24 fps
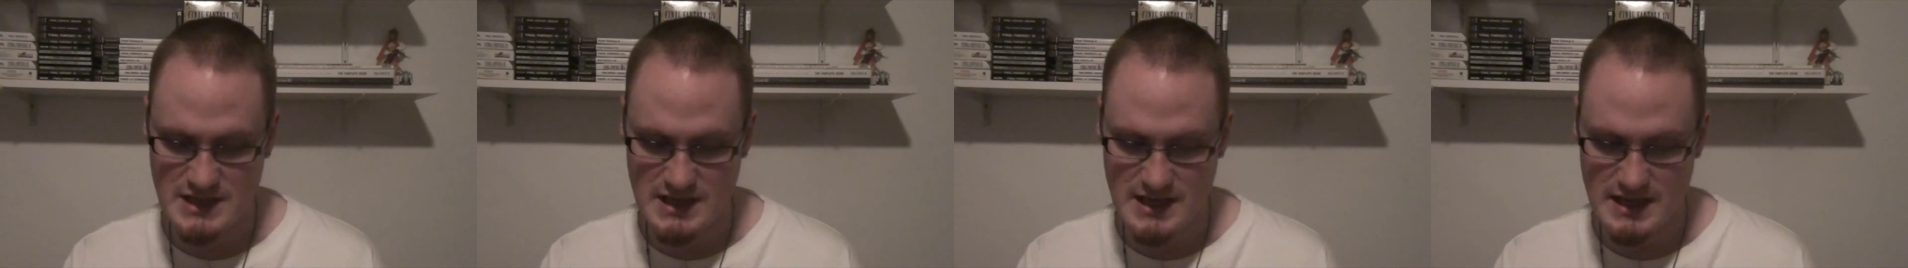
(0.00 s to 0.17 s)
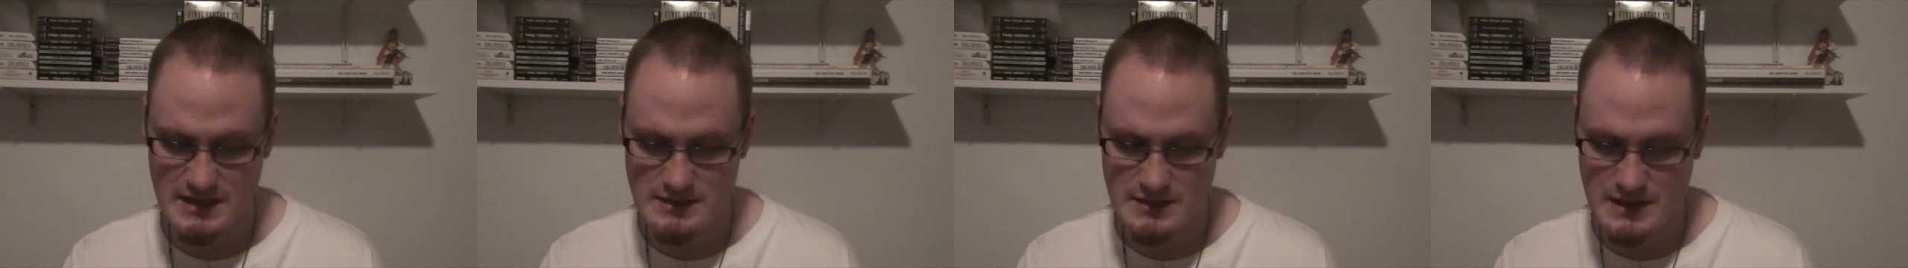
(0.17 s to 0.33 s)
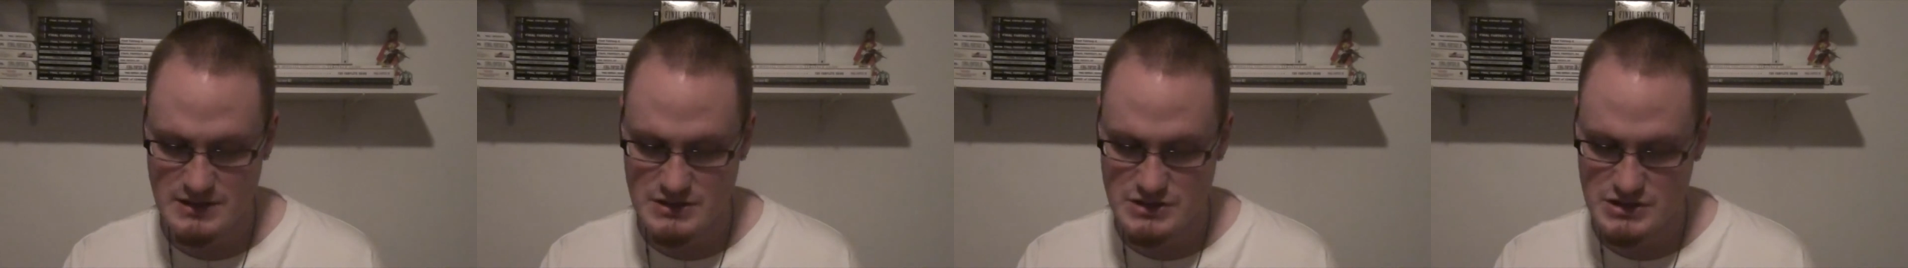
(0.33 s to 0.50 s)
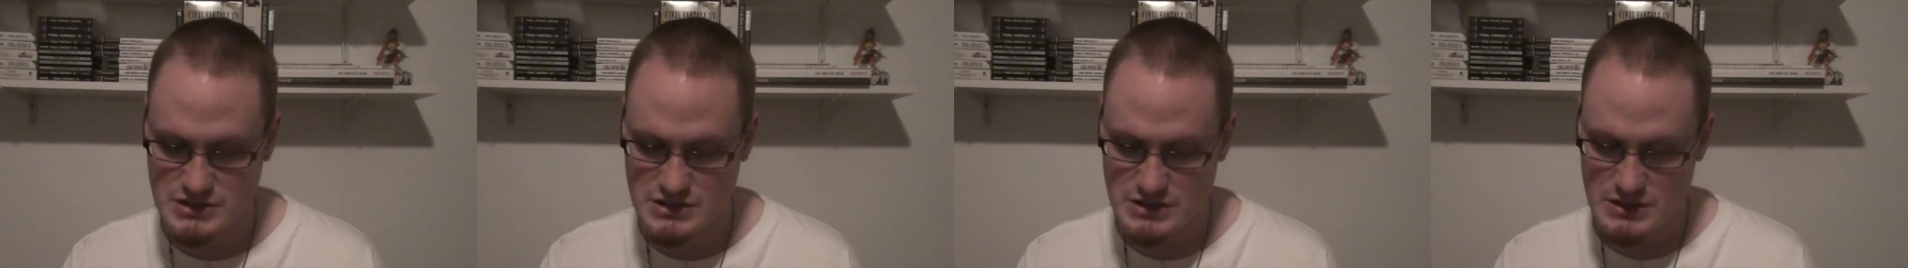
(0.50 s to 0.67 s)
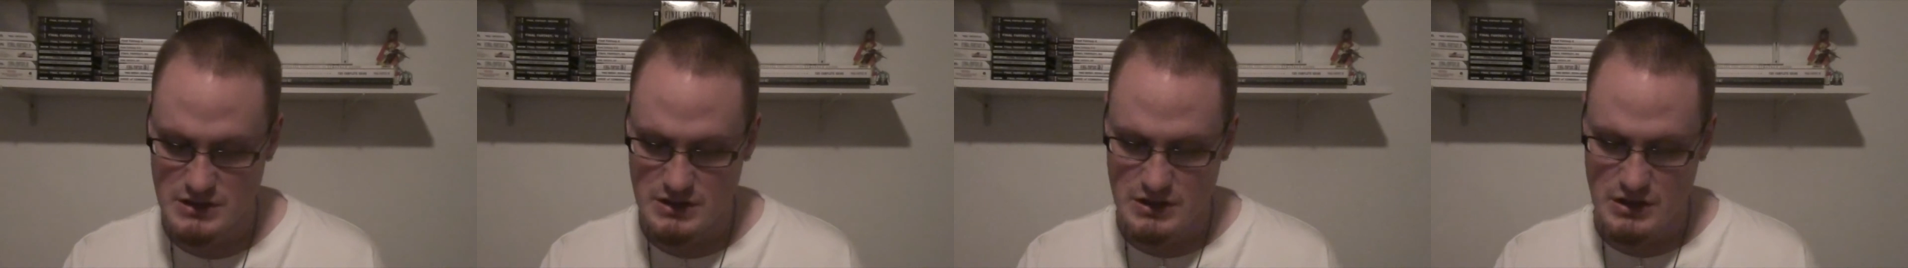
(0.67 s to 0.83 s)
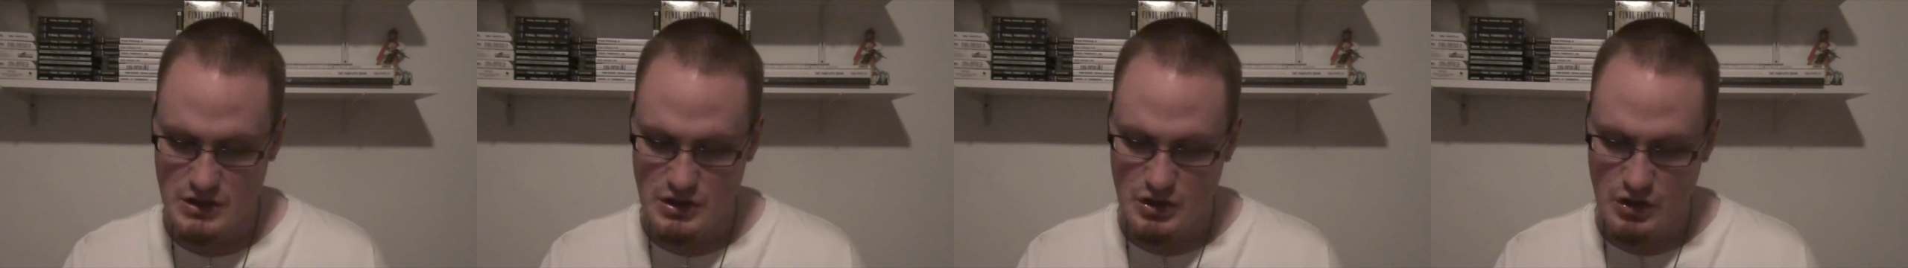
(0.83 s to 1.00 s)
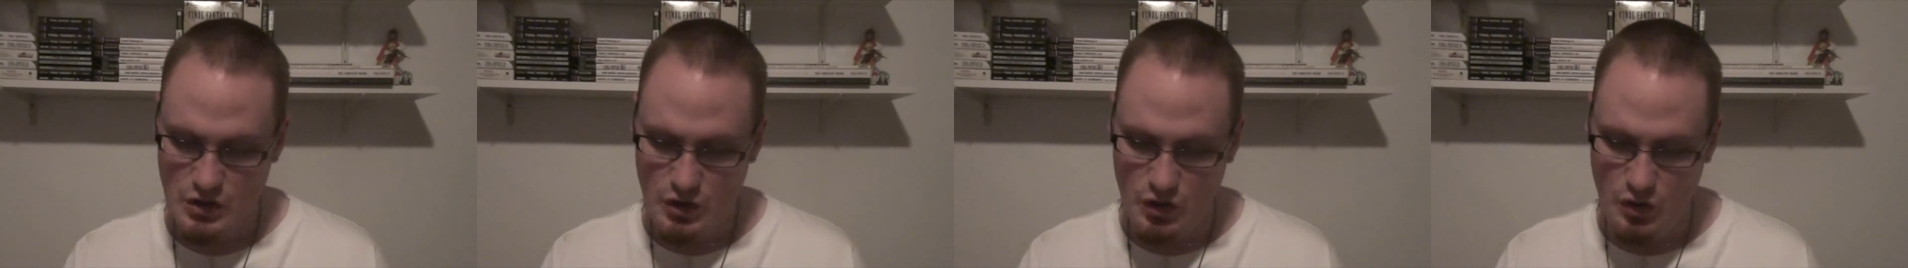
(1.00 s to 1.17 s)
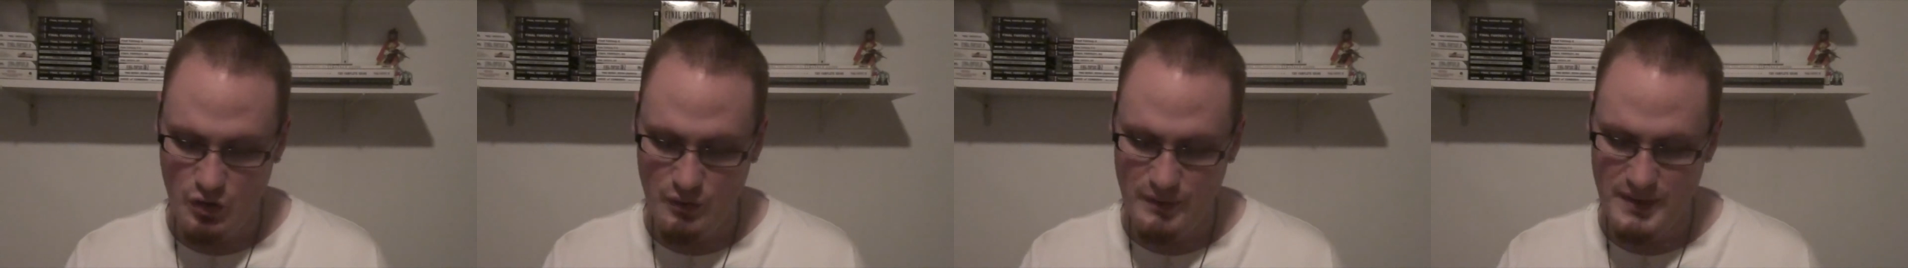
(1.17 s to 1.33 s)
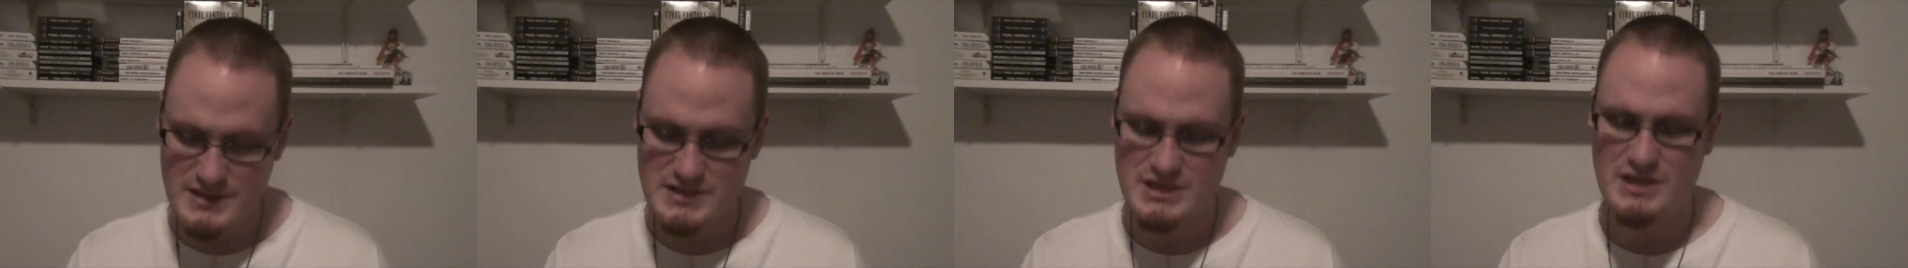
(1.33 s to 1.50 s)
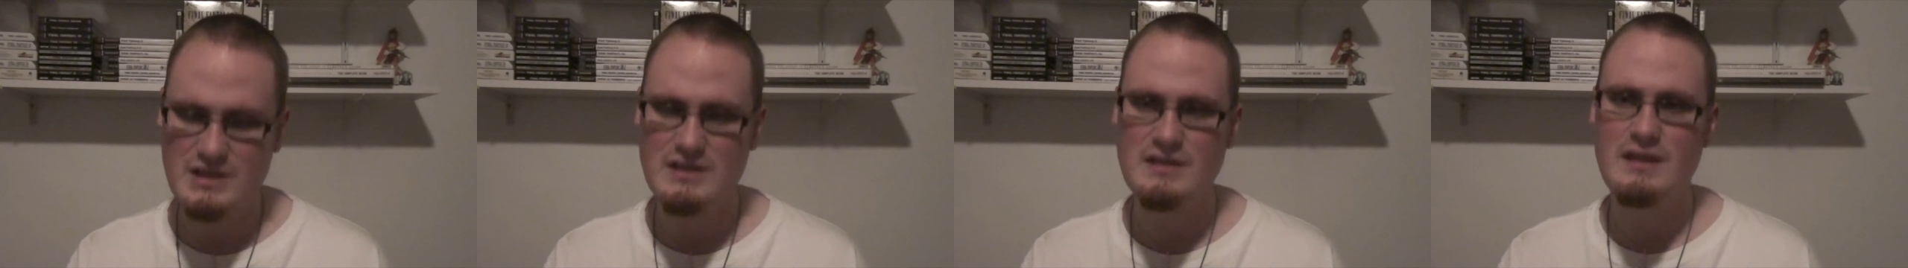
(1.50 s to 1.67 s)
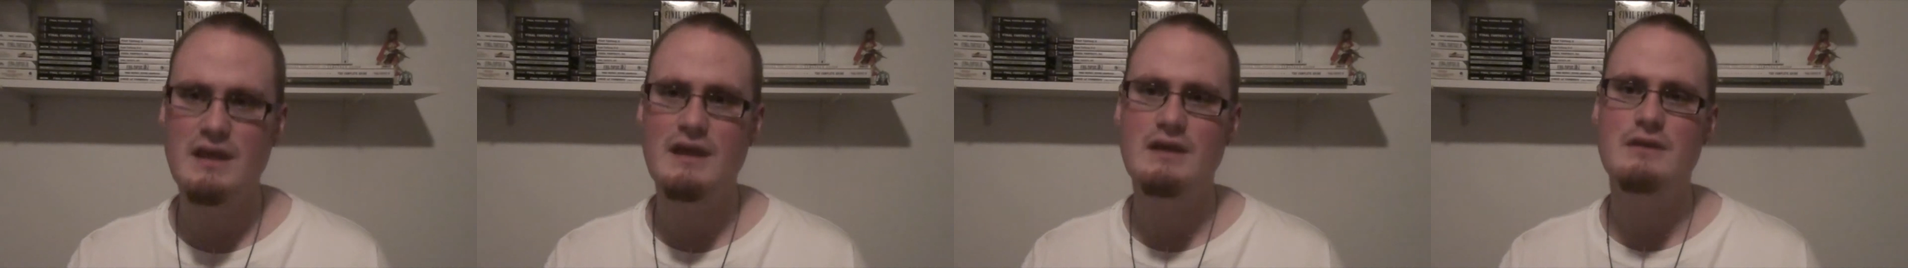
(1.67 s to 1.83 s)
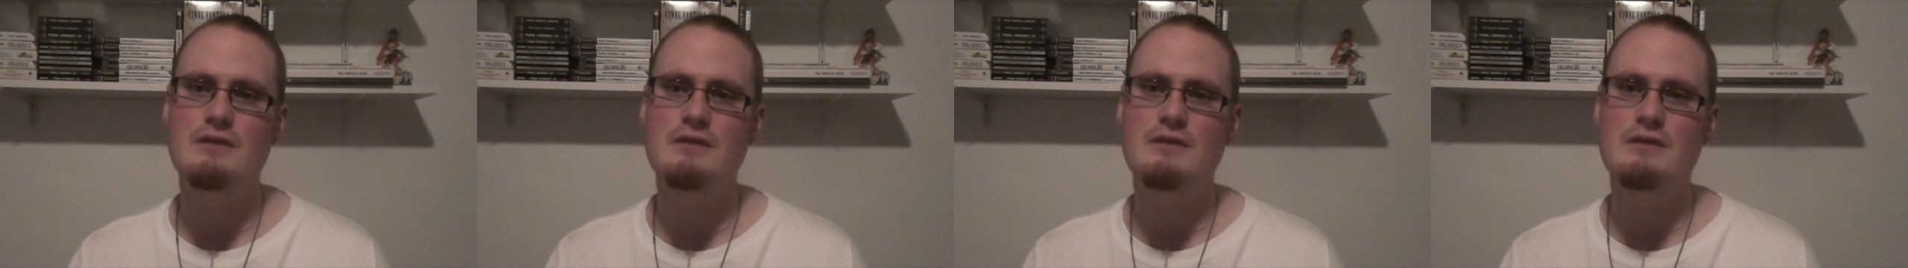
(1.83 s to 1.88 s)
And there's always a lot